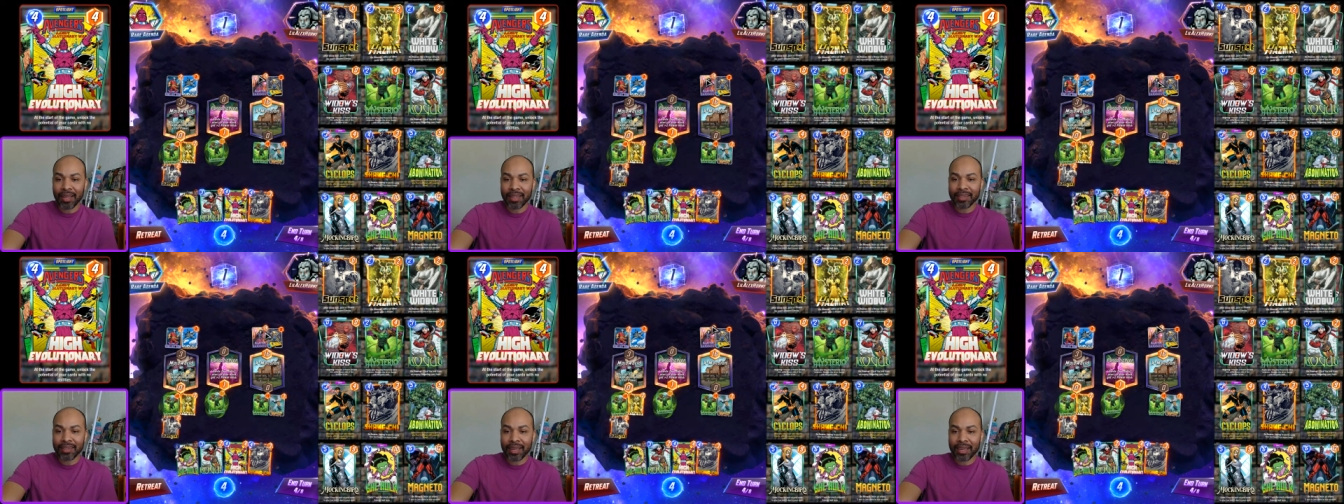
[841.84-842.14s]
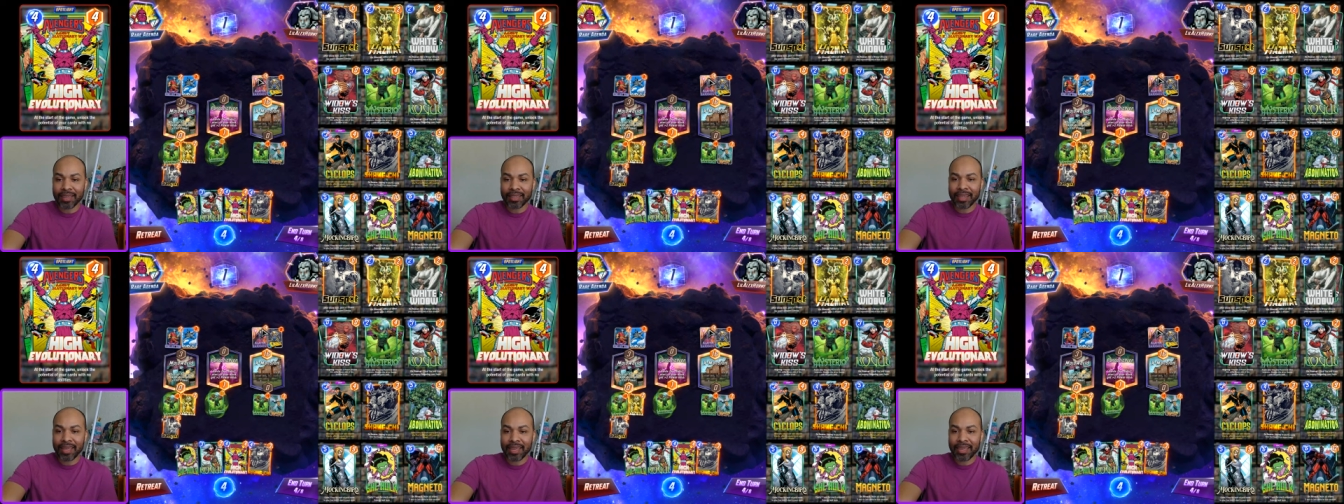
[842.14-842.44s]

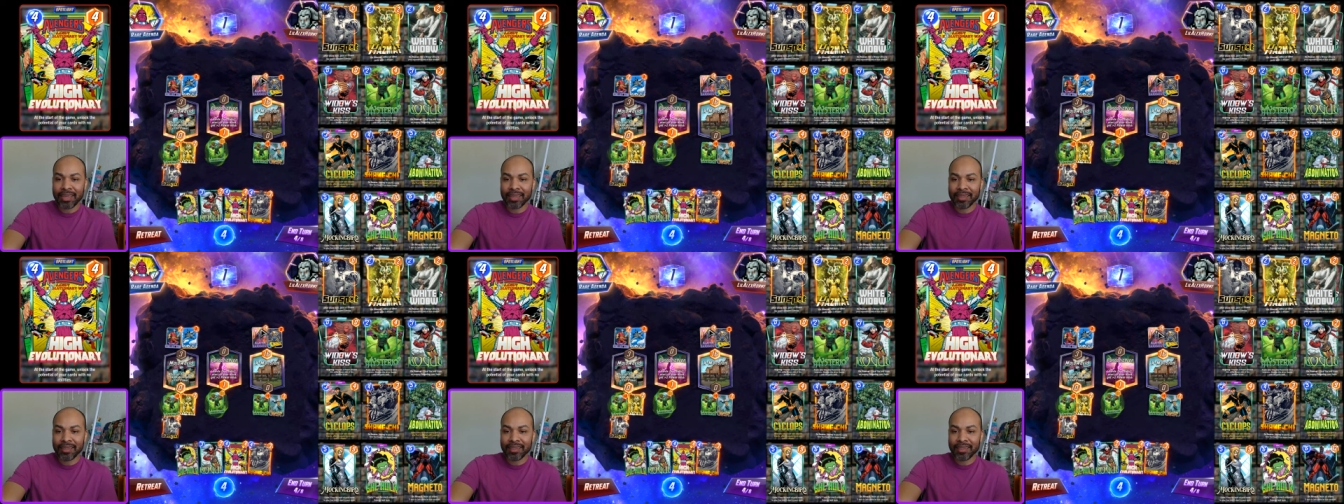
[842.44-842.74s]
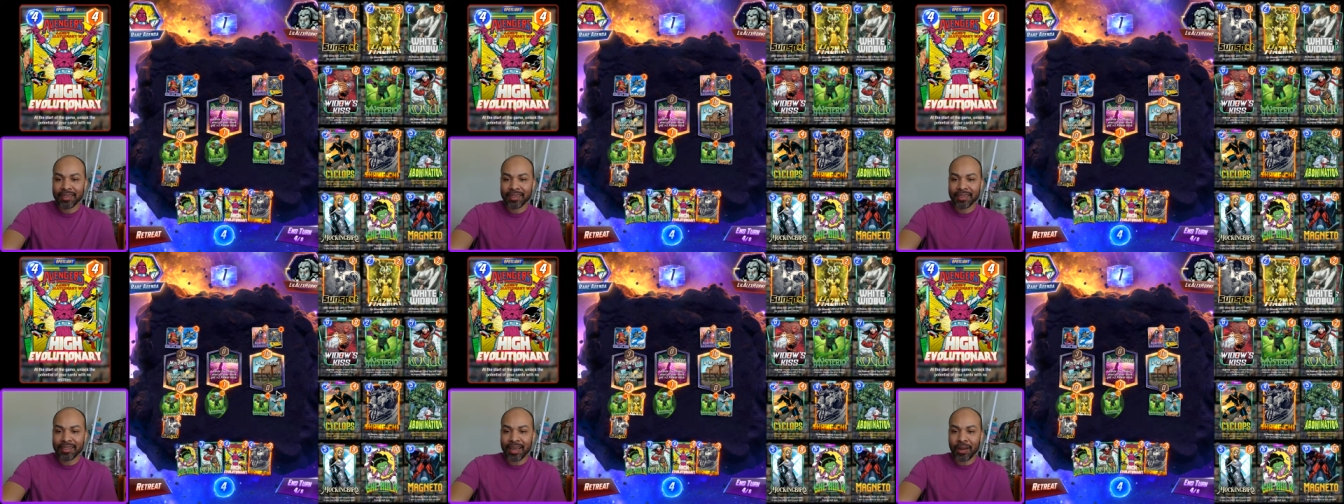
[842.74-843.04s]
Like
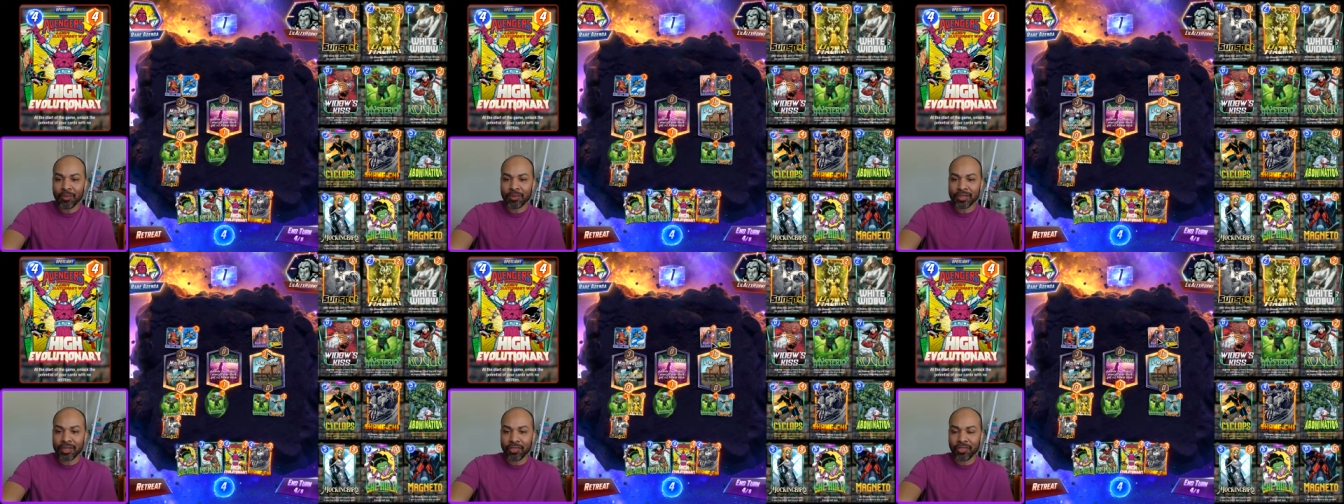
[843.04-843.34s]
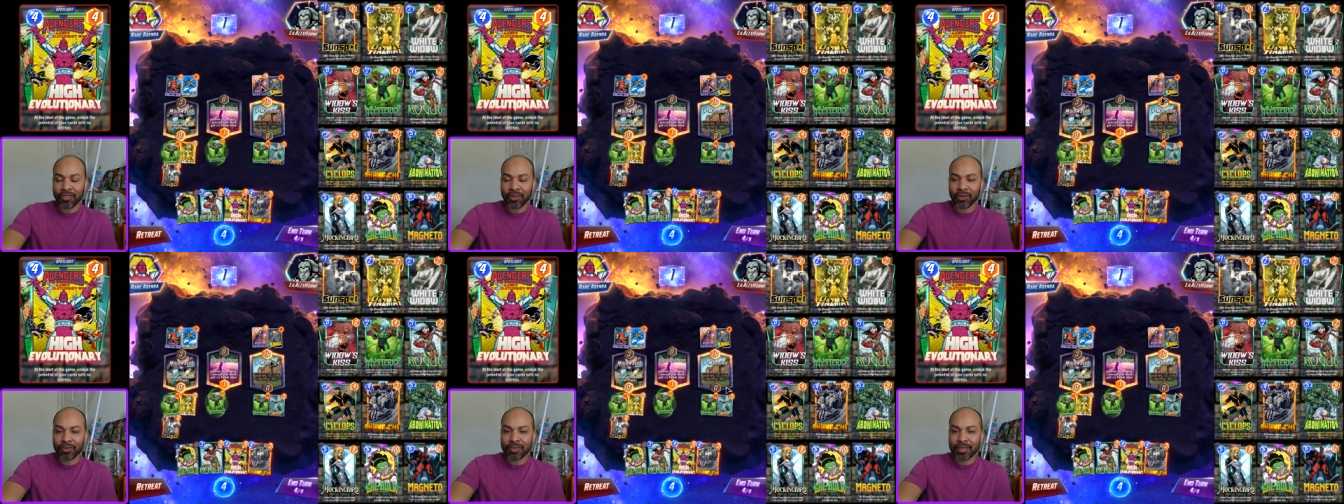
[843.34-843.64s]
they, that was a
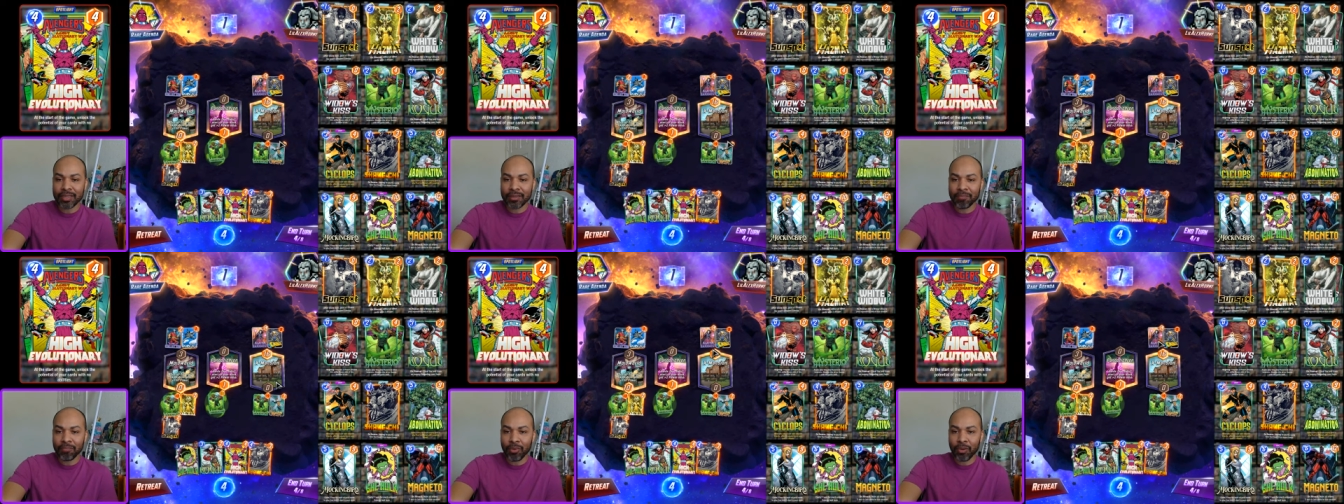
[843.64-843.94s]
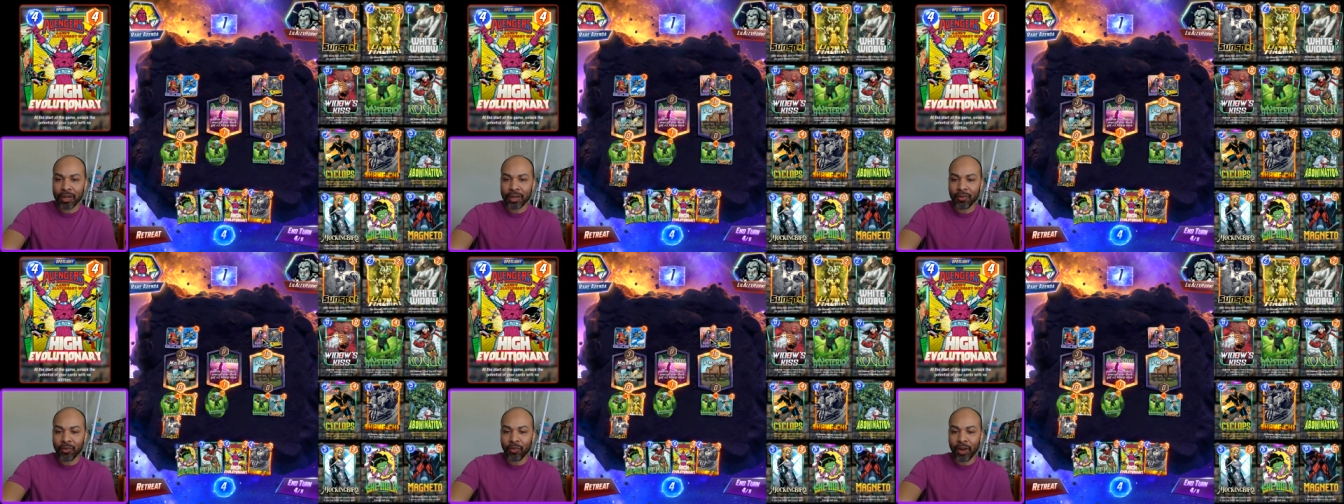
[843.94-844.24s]
13
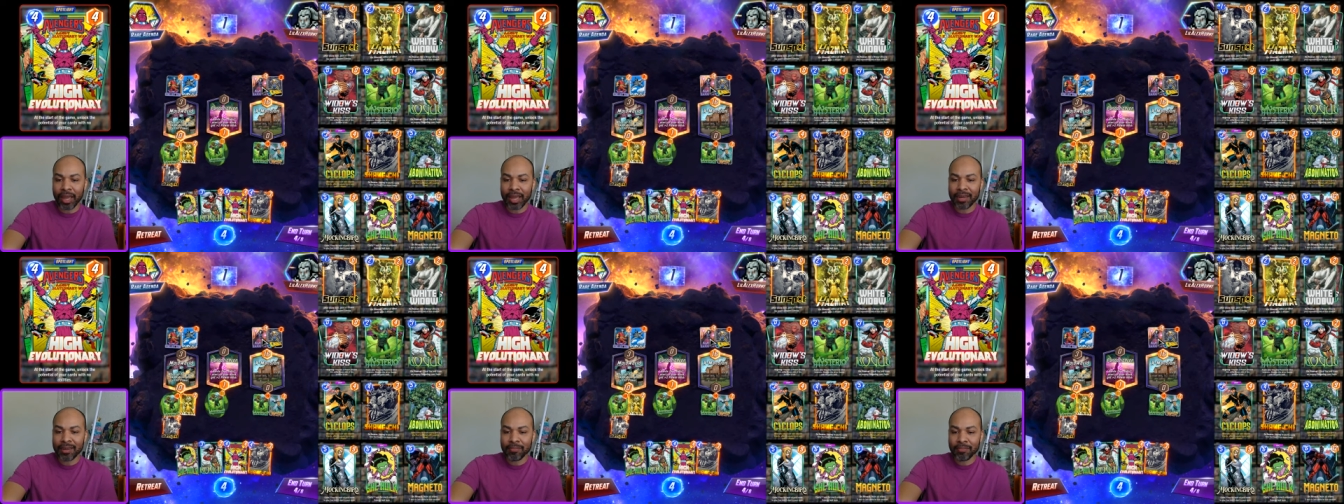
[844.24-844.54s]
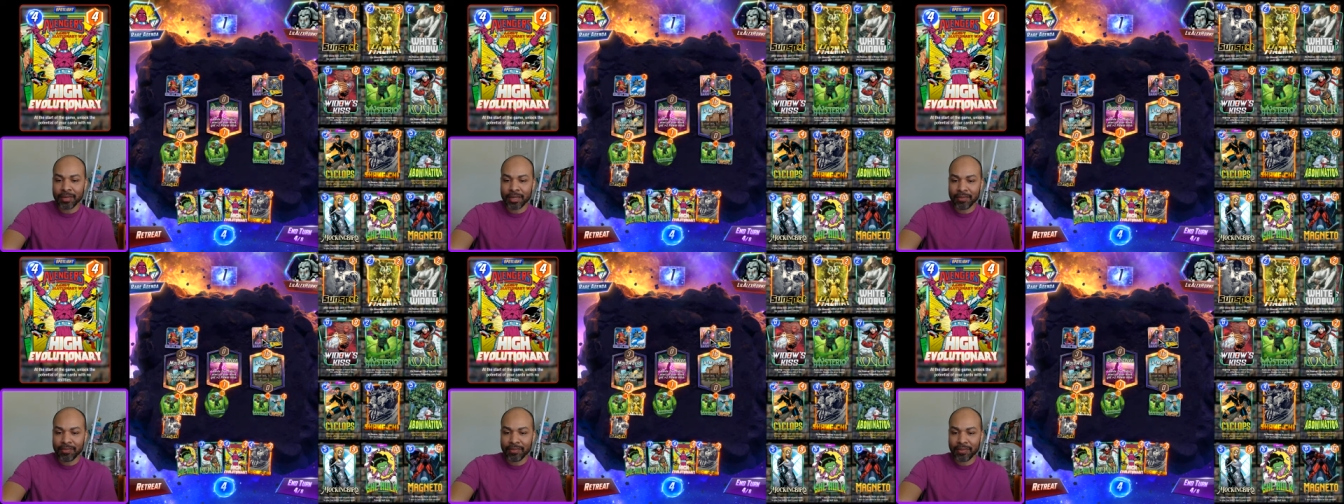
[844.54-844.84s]
point
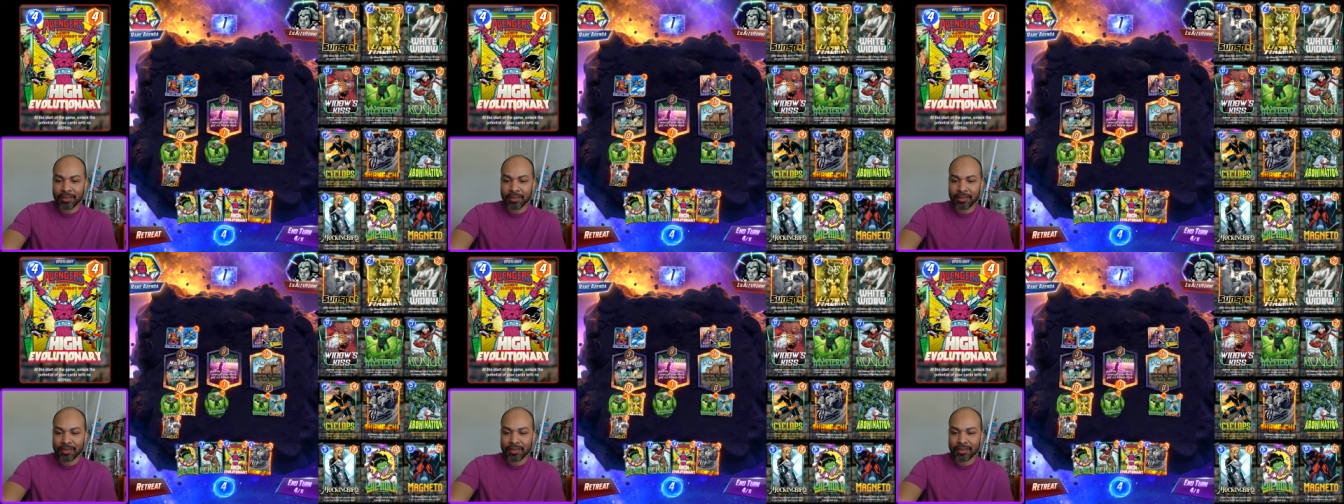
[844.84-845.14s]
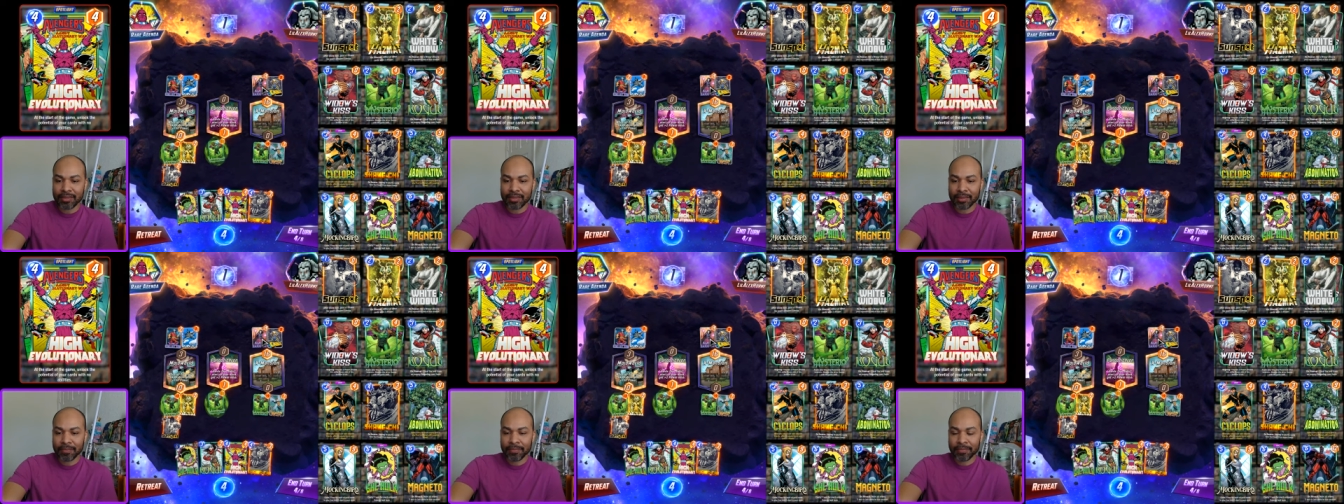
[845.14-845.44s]
random difference.